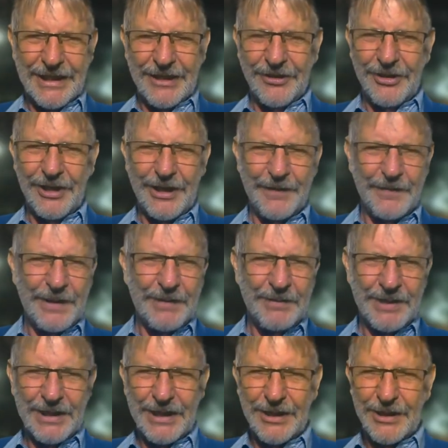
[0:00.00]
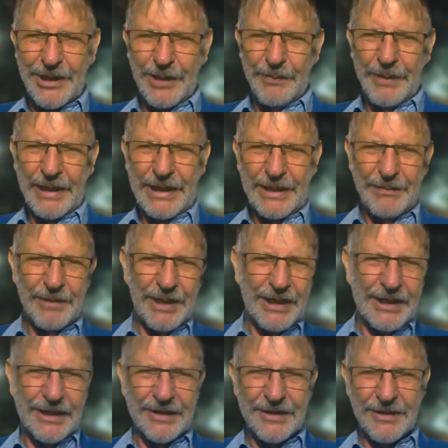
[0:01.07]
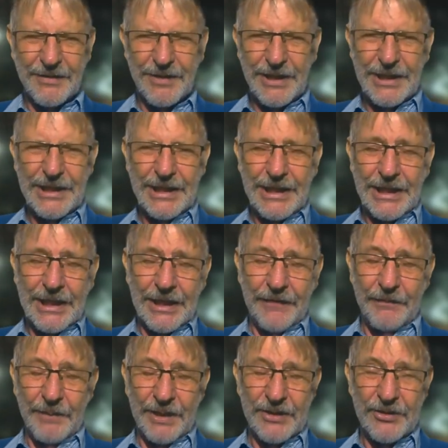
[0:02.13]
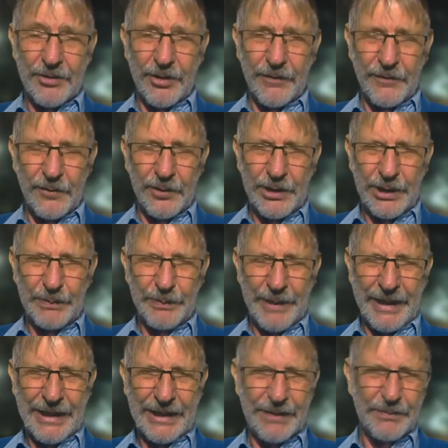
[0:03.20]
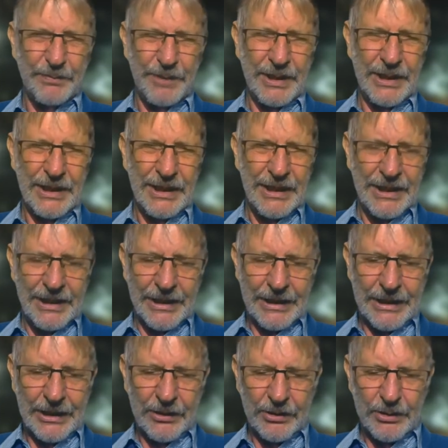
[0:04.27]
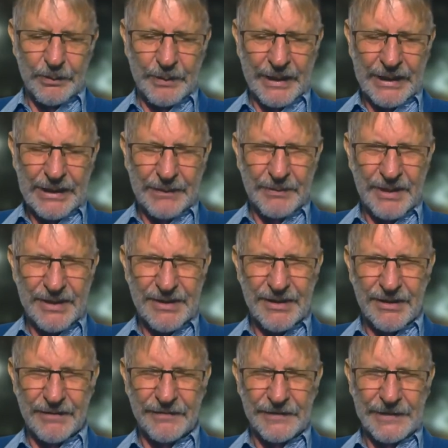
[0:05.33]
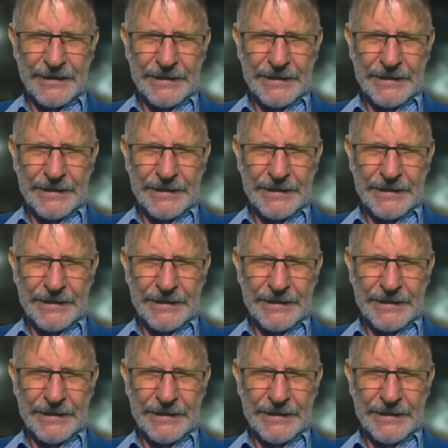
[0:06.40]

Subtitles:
You know, I mean, I go back in my years. I think if my staff look at back at me and I look at back at myself,